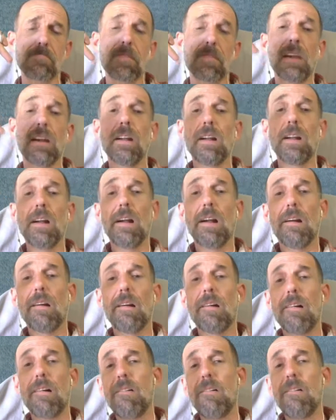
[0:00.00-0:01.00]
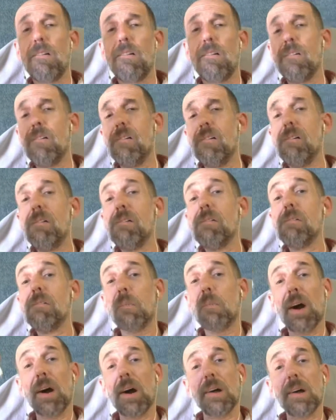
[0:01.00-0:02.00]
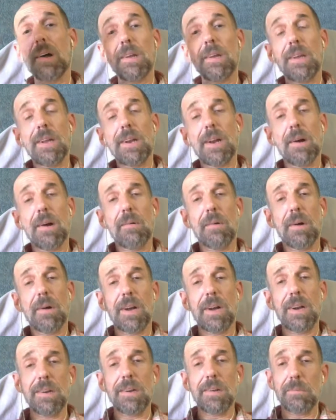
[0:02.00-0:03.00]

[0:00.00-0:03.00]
I'd like to try it. Well, you know what?